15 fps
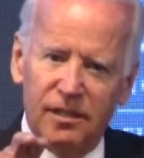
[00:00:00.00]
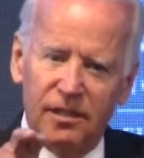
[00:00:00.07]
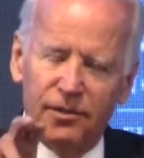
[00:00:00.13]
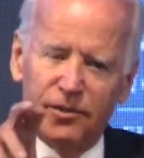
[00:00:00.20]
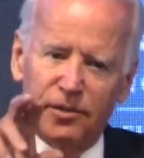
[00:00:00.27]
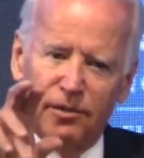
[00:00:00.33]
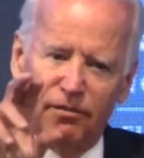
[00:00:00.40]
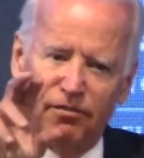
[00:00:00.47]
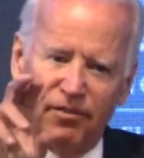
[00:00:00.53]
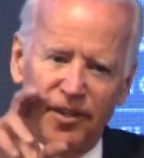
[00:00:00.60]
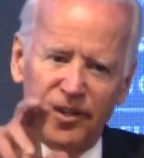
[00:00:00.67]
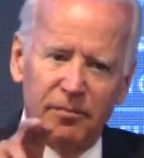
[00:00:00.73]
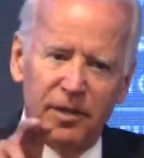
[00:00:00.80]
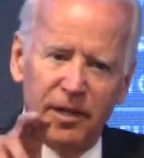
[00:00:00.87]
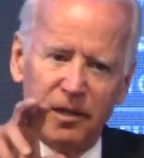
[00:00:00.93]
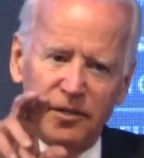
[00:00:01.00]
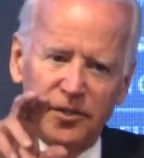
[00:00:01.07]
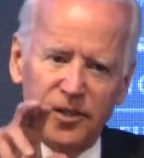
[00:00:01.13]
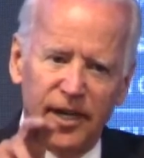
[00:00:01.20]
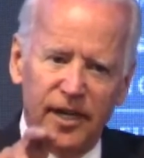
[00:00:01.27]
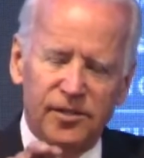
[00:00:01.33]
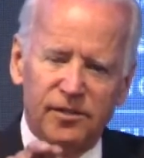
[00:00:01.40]
to the fundamental
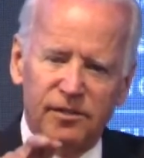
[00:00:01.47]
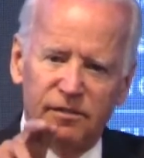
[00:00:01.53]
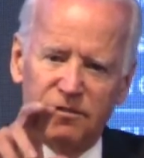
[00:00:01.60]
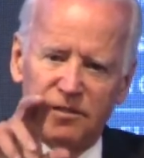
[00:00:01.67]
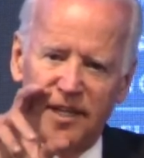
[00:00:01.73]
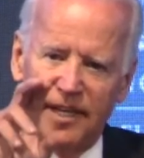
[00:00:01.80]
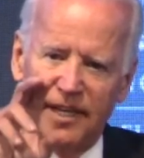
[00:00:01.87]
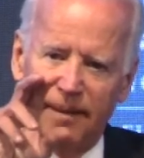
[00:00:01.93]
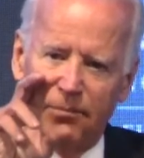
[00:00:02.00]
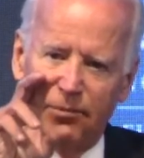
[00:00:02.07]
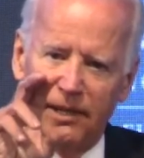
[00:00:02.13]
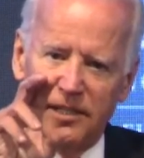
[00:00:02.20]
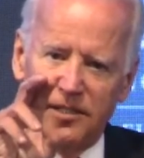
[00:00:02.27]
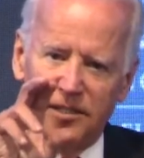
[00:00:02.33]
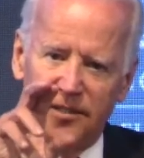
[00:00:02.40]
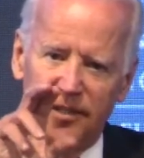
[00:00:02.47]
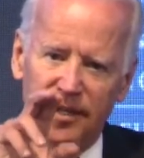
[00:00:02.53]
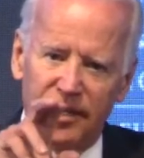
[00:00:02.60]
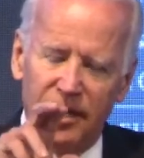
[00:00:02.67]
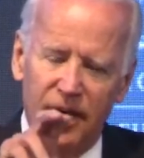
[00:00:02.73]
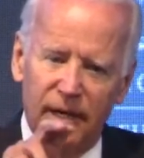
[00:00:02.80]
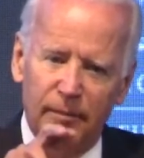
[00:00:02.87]
changes that are taking place in the
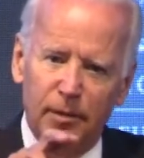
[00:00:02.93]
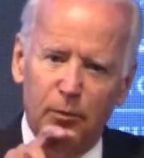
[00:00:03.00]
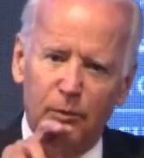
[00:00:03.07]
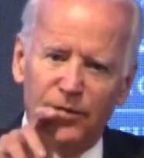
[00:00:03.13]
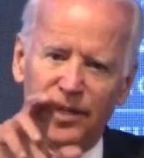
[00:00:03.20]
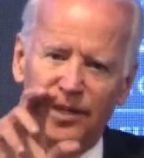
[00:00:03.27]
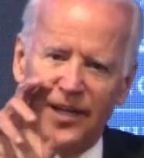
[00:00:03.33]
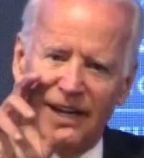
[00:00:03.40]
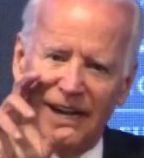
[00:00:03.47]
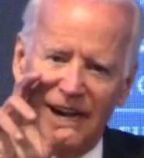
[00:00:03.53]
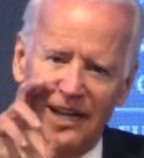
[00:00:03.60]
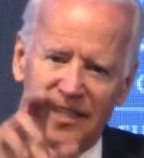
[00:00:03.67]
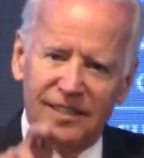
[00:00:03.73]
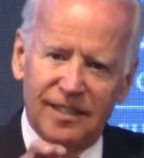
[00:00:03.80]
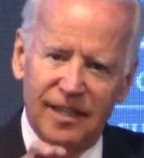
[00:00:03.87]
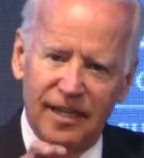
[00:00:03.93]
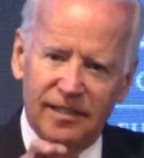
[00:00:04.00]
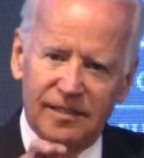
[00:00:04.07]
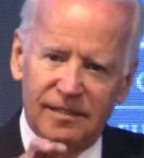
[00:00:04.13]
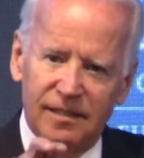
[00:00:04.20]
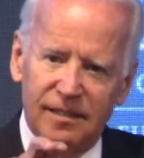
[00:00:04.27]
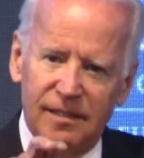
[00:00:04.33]
economy within the
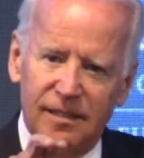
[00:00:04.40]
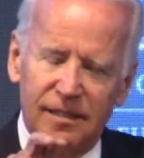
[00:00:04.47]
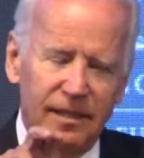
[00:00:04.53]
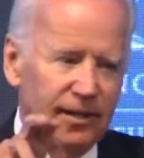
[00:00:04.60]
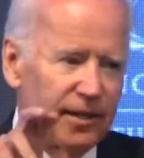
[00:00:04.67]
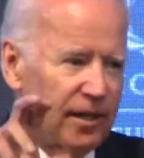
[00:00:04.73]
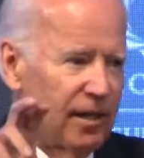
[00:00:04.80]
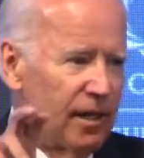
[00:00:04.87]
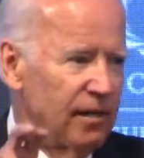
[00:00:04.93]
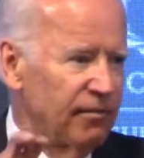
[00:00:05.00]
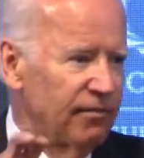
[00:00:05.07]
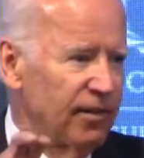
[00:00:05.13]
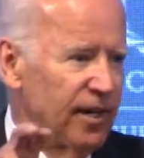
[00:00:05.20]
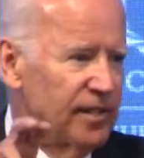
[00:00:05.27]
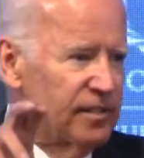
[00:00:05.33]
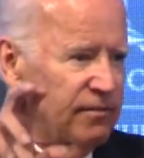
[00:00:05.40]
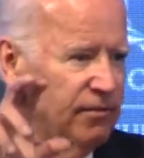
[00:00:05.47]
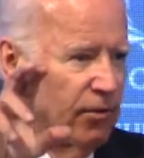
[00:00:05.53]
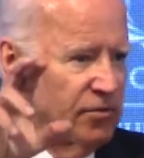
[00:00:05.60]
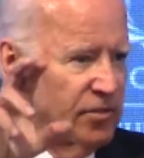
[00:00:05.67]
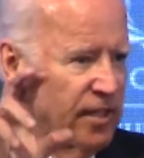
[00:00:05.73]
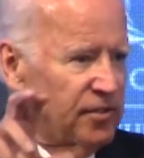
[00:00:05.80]
context and the confines of
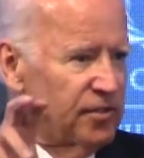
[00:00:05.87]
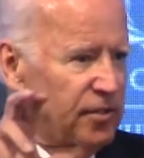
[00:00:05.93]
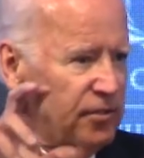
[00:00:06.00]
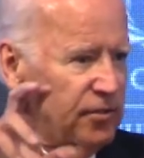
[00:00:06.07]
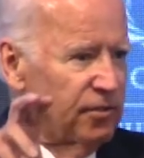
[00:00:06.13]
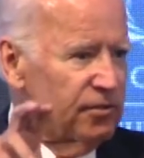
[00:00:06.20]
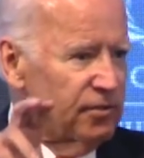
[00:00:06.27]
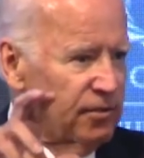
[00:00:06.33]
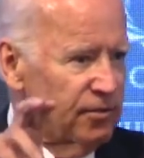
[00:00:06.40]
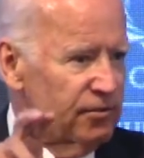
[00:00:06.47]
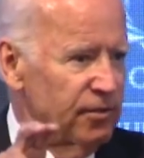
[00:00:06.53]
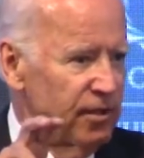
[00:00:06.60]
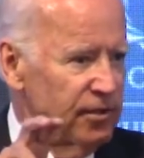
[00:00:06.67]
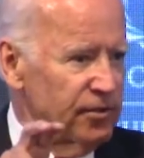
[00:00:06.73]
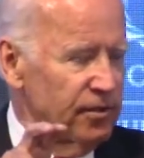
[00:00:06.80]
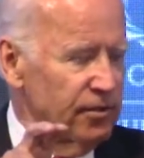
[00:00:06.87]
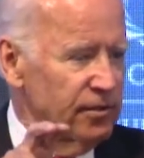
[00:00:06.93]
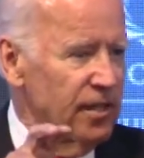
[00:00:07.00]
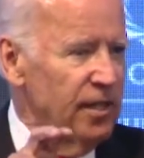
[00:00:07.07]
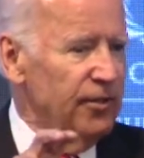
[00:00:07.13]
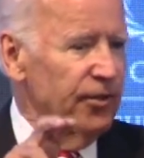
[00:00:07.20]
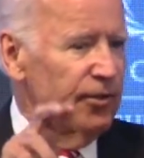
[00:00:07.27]
those institutional structures
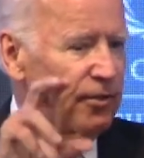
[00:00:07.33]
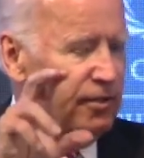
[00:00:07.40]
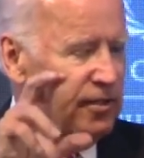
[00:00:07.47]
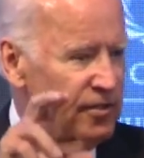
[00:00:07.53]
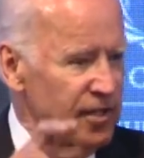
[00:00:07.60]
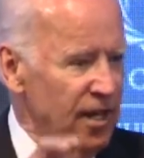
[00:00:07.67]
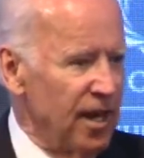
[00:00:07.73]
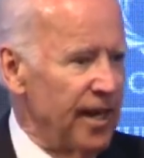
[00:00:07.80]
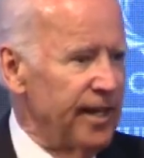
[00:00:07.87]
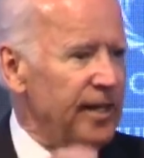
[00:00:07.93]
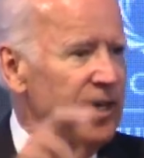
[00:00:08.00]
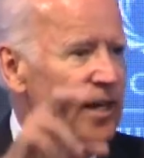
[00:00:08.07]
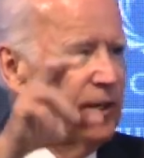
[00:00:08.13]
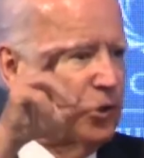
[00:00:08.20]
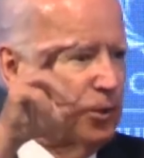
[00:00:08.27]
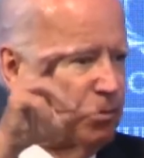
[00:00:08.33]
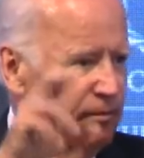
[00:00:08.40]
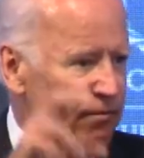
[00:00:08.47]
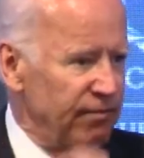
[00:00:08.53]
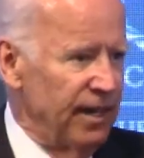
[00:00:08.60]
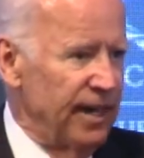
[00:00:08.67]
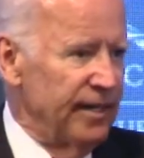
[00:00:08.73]
that are designed to
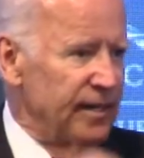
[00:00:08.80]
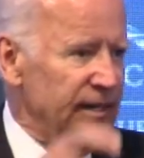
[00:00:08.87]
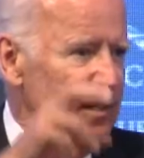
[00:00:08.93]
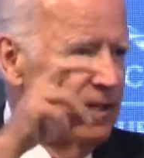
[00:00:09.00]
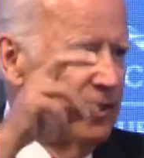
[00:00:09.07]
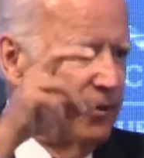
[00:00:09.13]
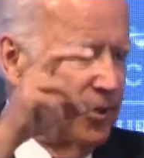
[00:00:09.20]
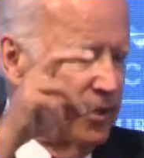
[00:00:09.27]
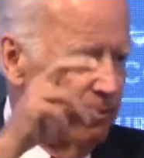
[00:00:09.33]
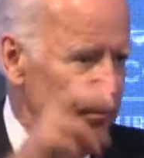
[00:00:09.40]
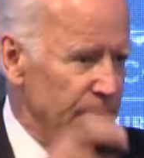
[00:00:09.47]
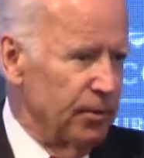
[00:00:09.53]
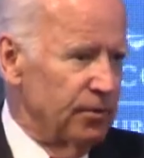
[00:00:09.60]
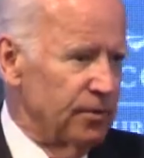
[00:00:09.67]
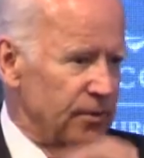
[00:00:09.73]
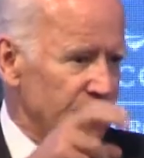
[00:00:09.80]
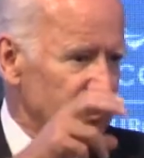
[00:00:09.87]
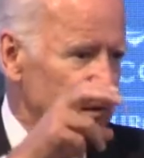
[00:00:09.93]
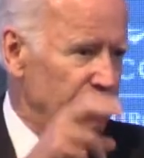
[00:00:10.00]
prevent the abuse of